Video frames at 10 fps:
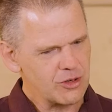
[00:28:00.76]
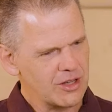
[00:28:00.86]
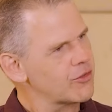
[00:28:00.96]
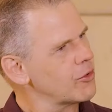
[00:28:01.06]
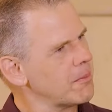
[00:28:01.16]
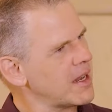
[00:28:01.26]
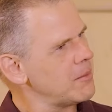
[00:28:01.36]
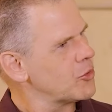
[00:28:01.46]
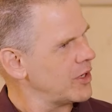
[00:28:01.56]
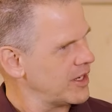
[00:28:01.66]
to transfer
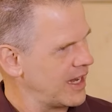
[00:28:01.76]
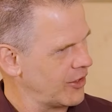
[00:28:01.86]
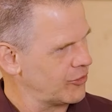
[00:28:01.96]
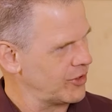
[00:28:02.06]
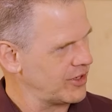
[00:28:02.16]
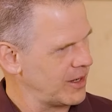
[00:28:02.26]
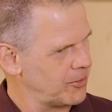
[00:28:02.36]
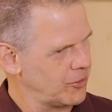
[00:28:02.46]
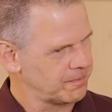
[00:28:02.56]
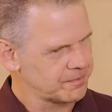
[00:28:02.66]
money between accounts, for
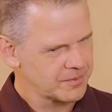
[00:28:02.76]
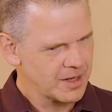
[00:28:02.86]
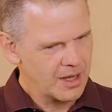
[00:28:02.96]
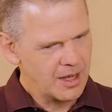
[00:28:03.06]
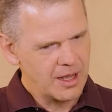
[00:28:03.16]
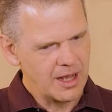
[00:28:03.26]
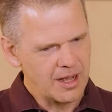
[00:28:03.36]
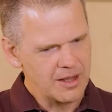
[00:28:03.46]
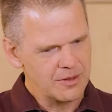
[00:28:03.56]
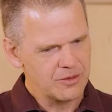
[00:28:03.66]
example,
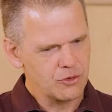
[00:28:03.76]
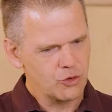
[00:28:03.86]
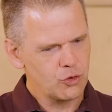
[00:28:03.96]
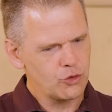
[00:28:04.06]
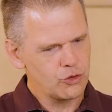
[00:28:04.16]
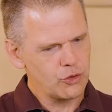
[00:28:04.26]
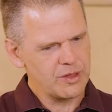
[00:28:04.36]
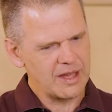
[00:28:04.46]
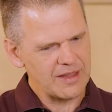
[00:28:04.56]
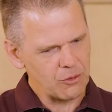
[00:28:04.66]
to
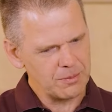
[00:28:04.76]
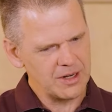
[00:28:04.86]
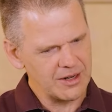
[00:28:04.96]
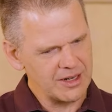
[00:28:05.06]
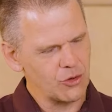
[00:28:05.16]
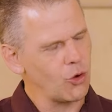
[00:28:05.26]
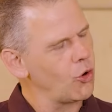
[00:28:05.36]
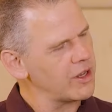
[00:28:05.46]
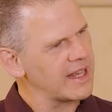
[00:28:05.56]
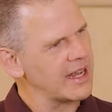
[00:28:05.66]
do that, that would mean I need
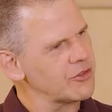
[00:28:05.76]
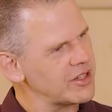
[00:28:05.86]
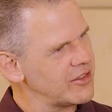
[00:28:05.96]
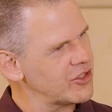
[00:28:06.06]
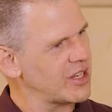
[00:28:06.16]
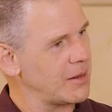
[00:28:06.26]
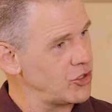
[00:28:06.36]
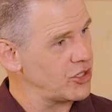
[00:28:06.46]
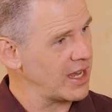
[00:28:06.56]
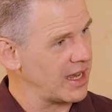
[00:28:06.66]
all accounts in the
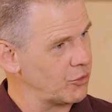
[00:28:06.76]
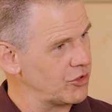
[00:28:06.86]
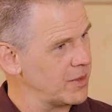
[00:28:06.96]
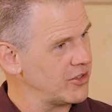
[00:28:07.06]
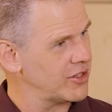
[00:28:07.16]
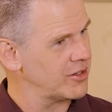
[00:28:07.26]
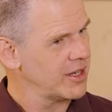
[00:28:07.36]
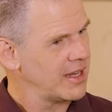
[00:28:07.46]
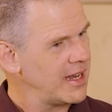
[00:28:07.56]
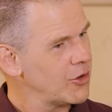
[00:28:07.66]
same shard, which means
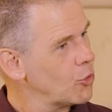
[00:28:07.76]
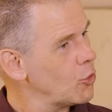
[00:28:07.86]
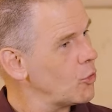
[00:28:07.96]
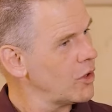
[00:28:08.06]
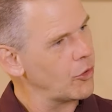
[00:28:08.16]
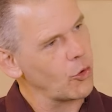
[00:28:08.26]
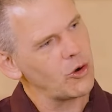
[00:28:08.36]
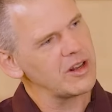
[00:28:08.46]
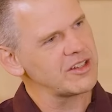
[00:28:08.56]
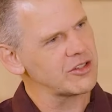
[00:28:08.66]
it all will
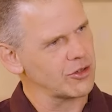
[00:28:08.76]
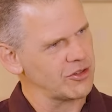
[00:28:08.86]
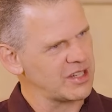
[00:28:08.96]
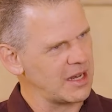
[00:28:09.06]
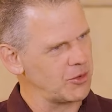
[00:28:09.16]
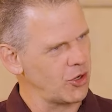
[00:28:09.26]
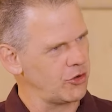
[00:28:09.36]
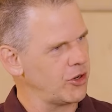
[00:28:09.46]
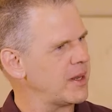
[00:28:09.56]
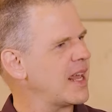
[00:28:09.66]
all exist on the same
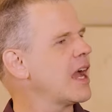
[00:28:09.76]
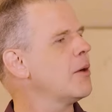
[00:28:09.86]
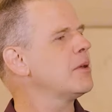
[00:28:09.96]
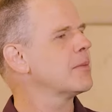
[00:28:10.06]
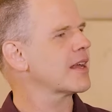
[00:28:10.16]
node. No matter how big